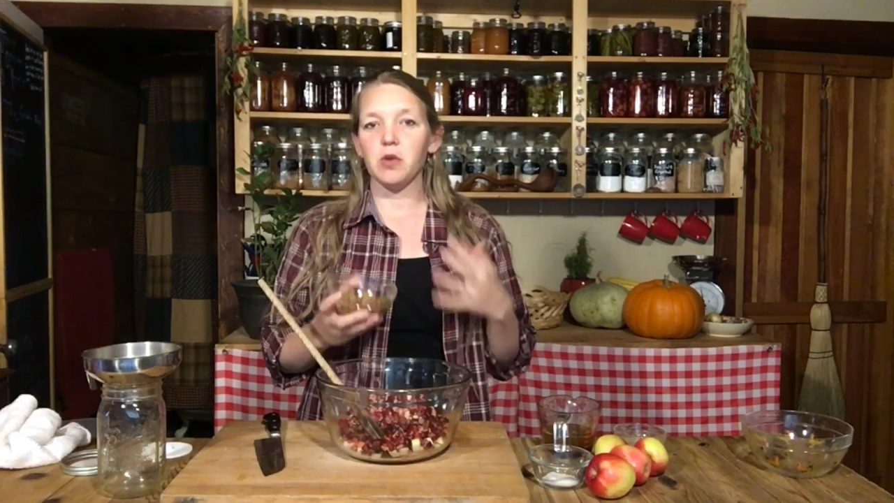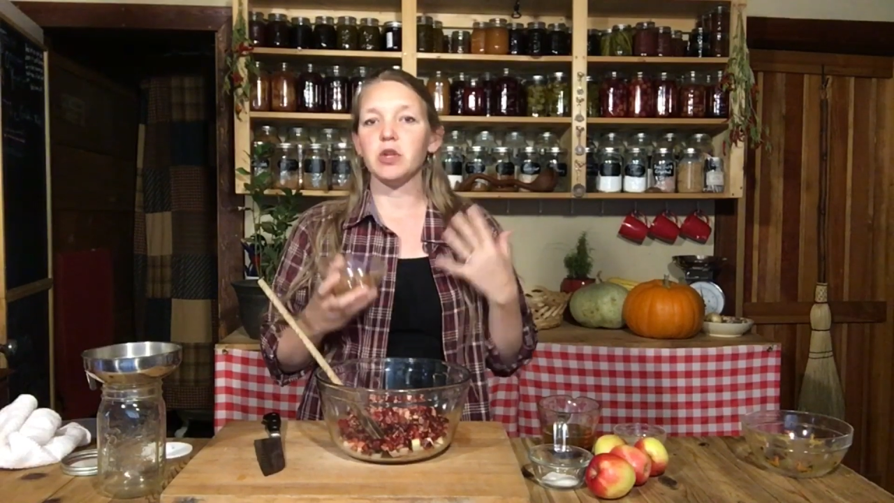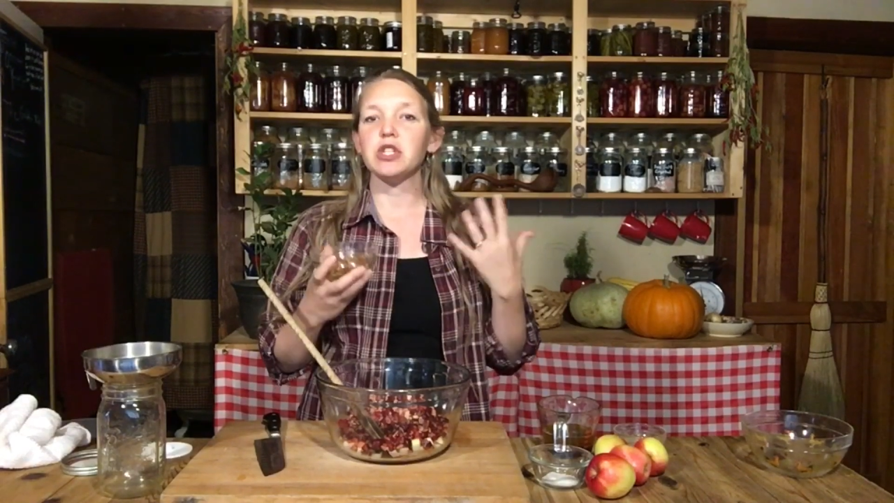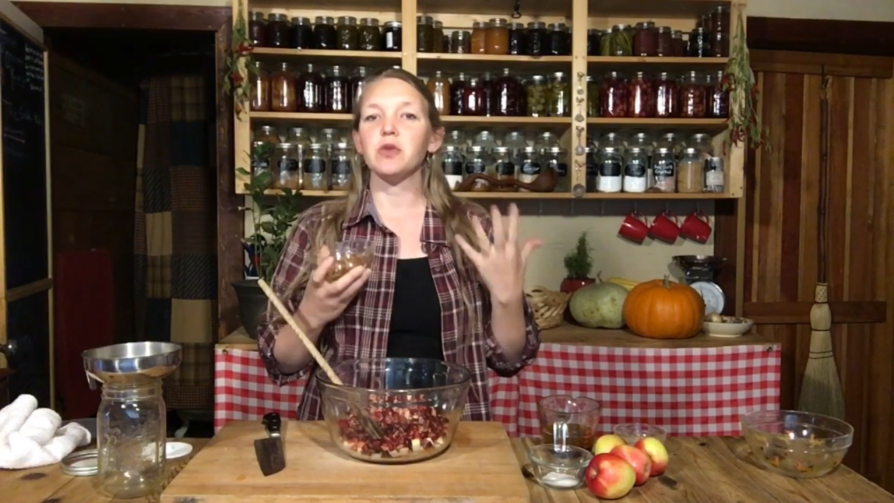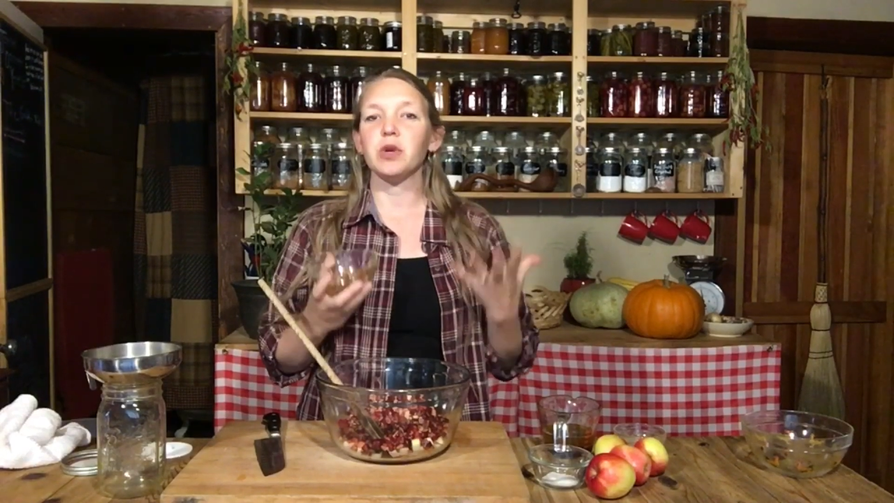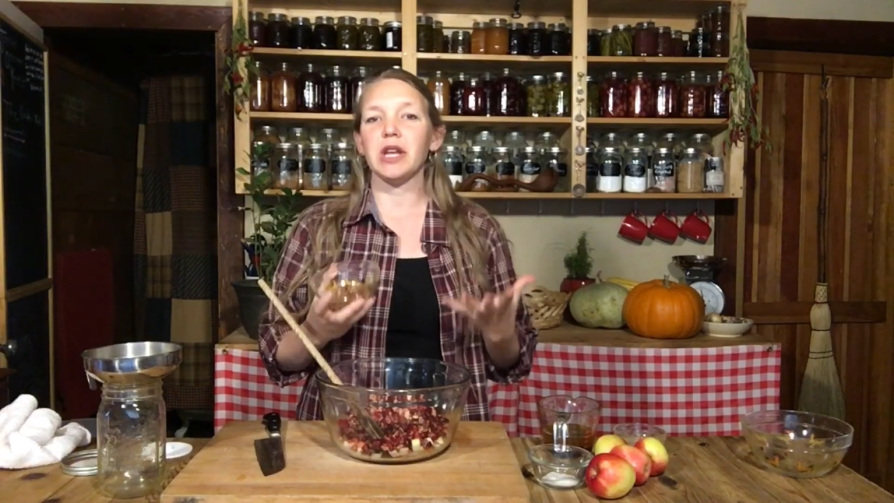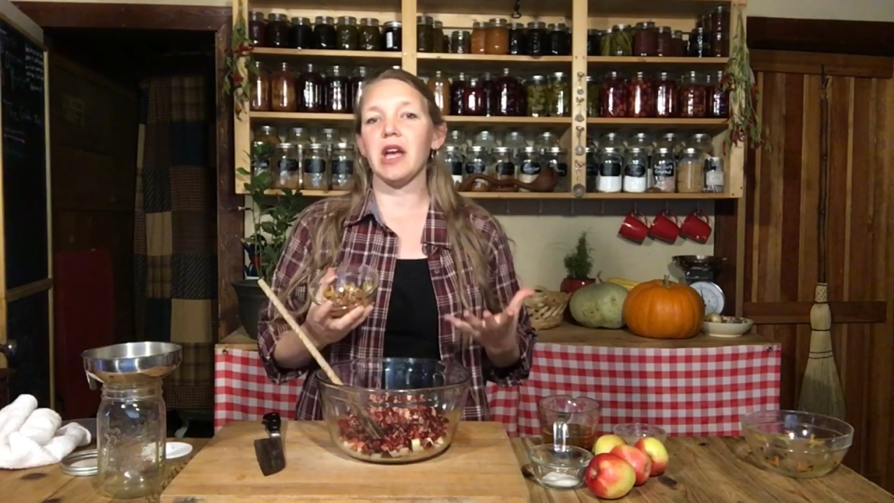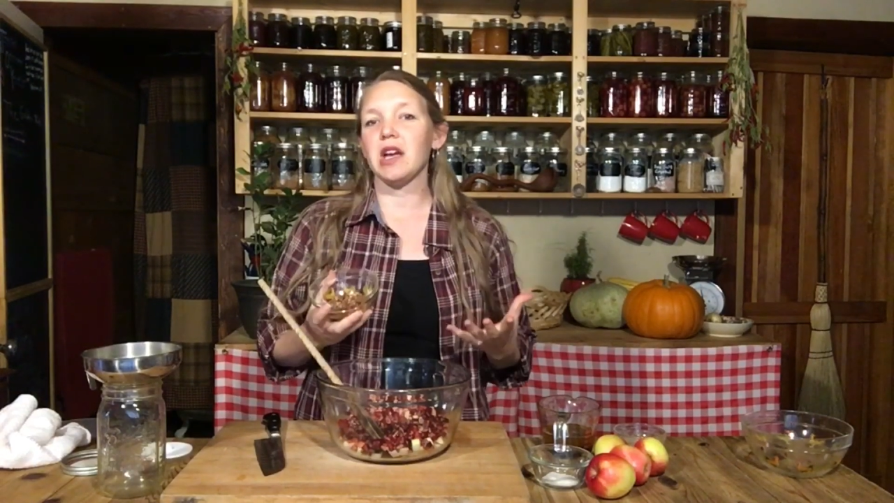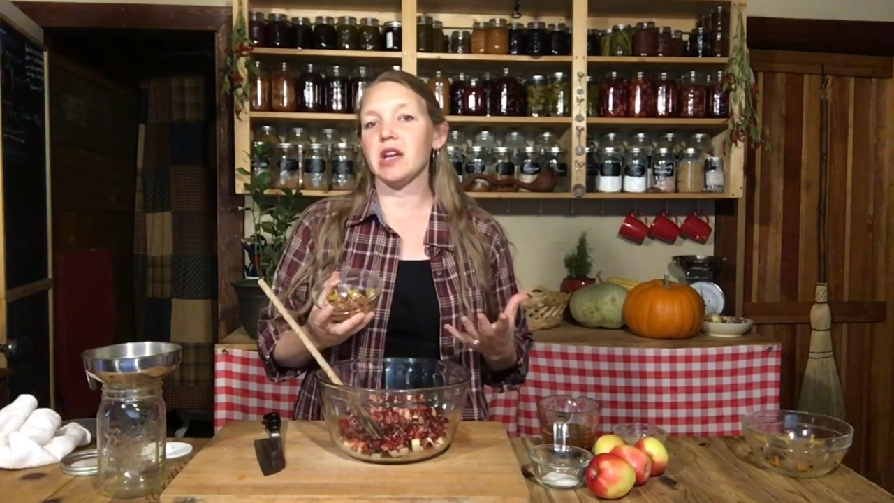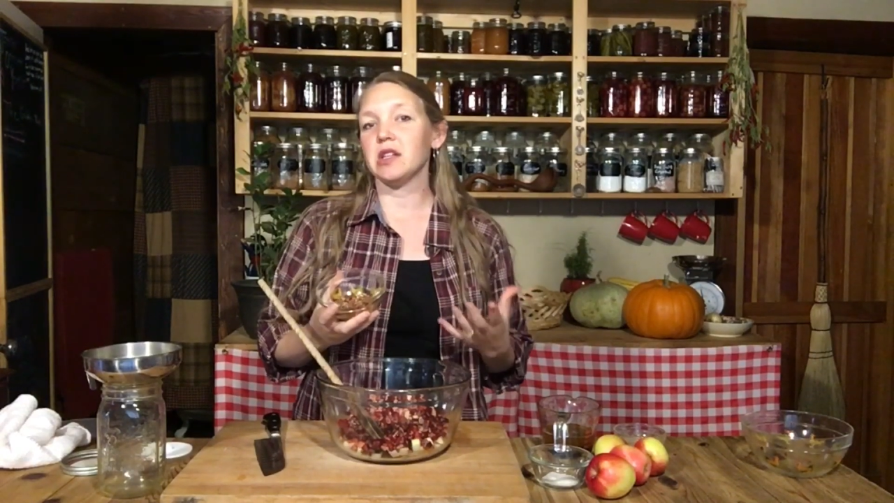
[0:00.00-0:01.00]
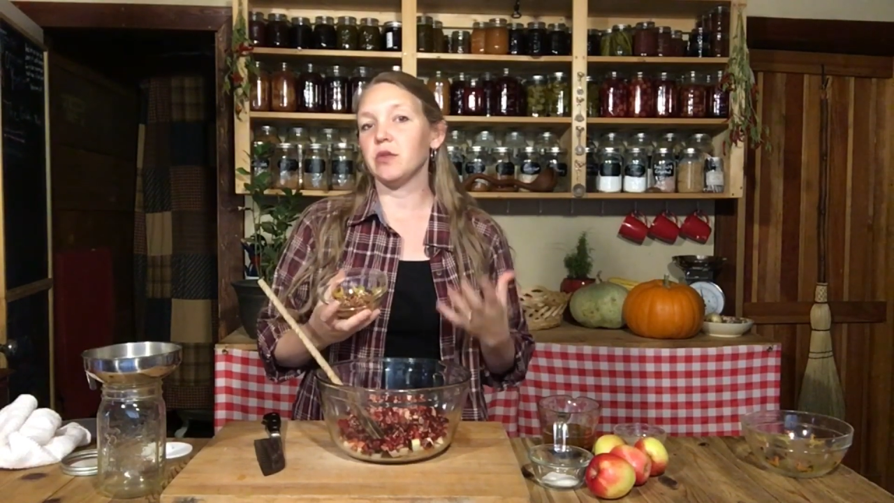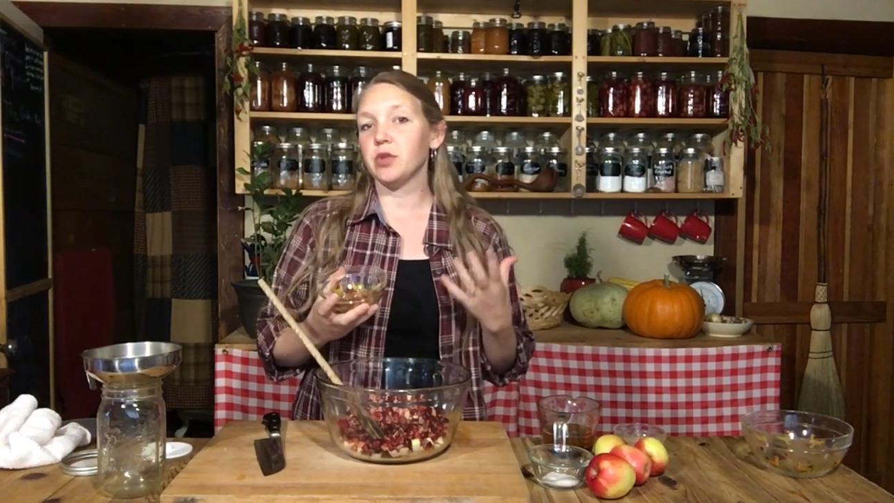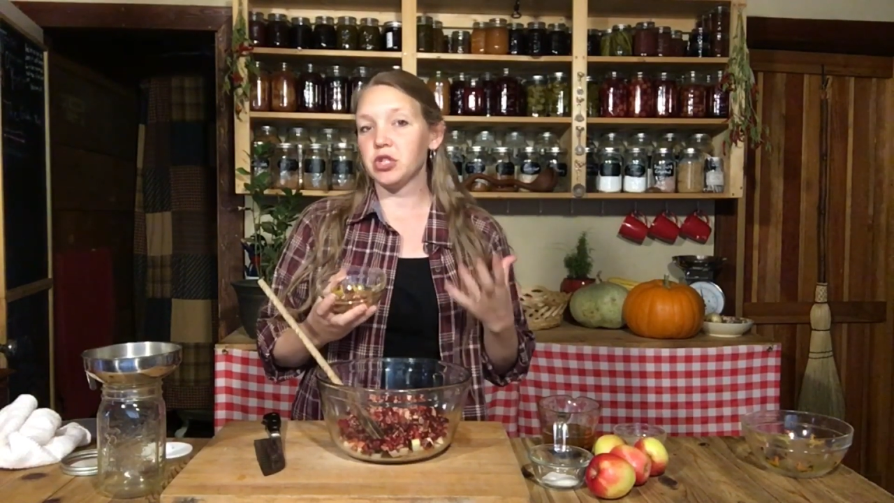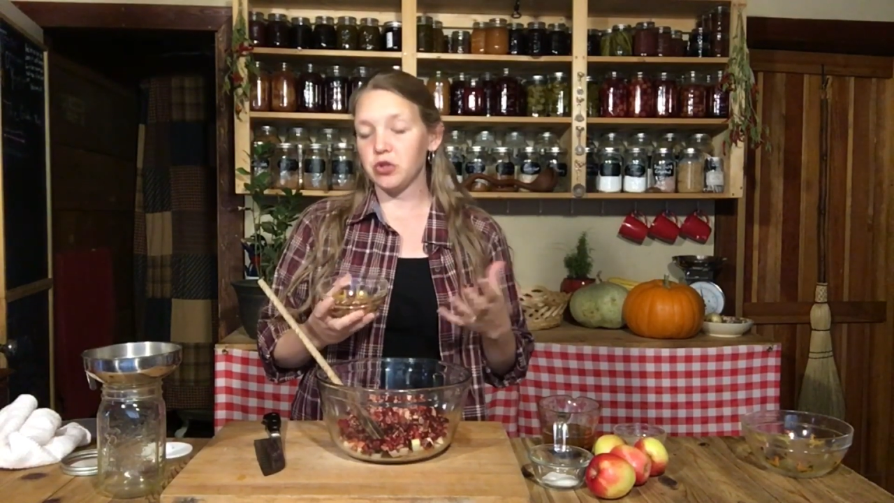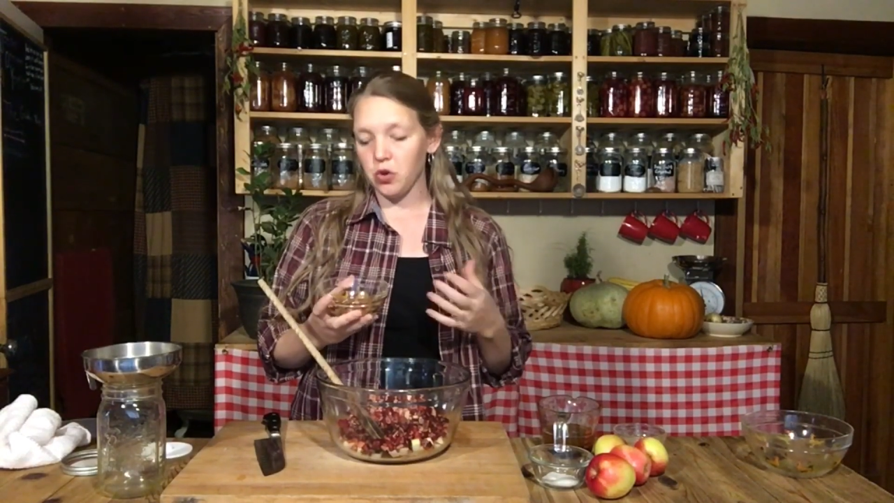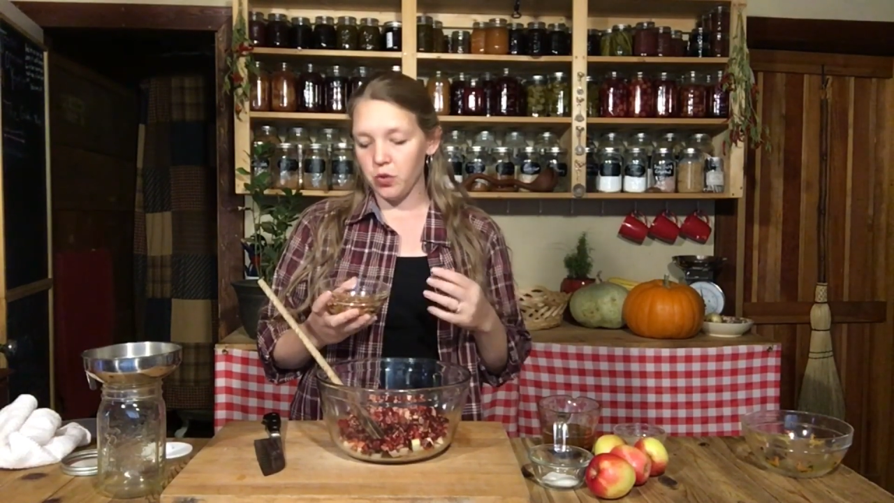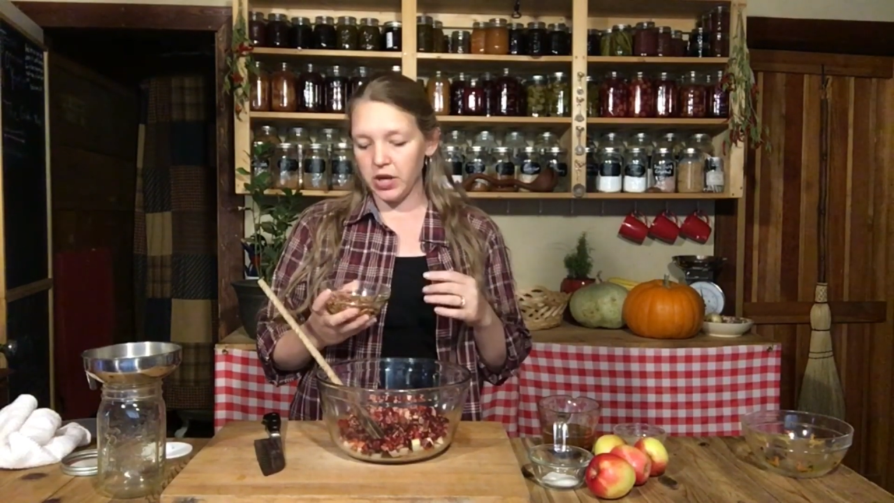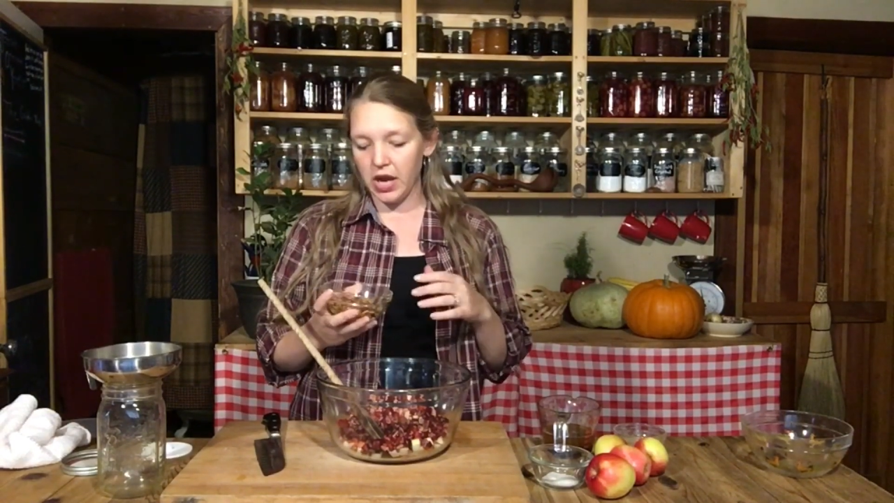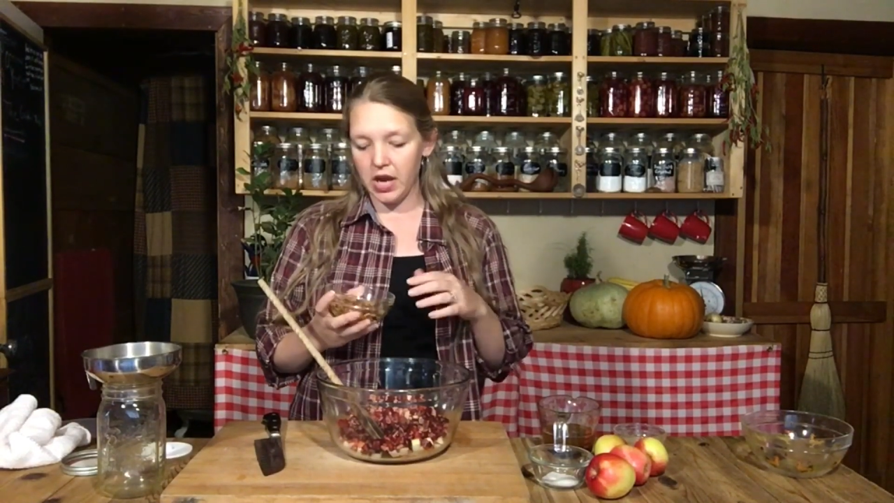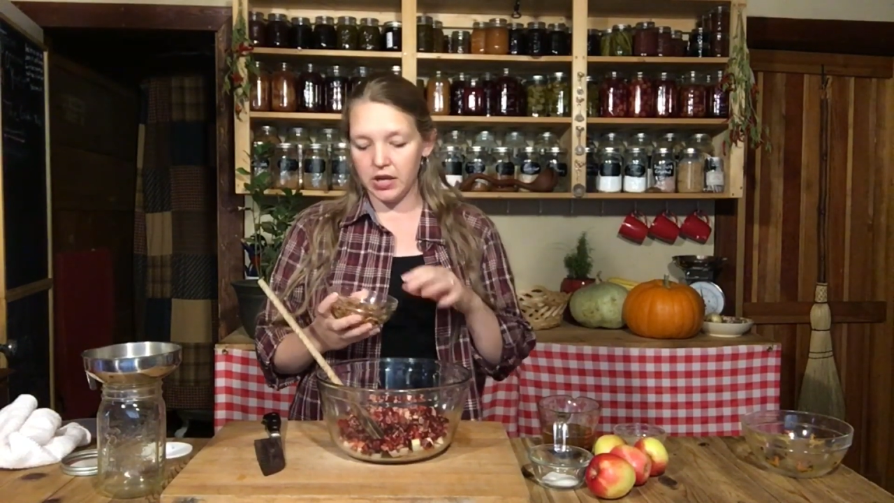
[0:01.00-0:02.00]
what you want to add and what you don't
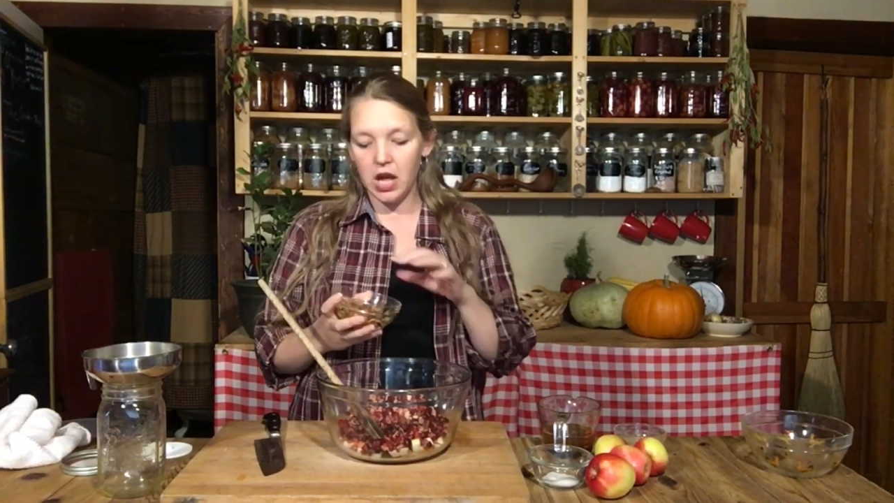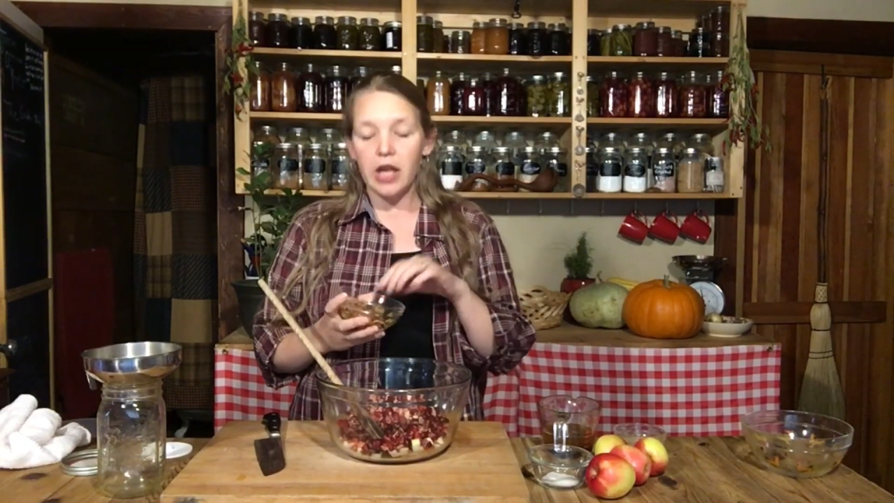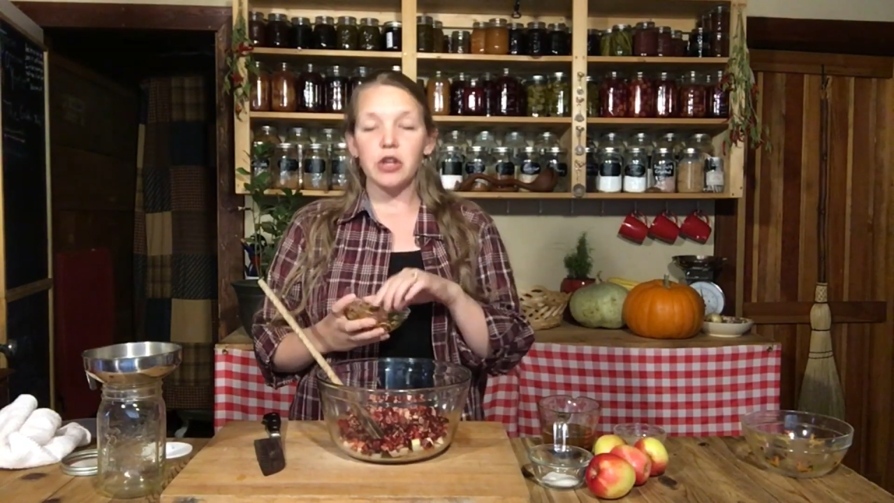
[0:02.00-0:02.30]
want to add.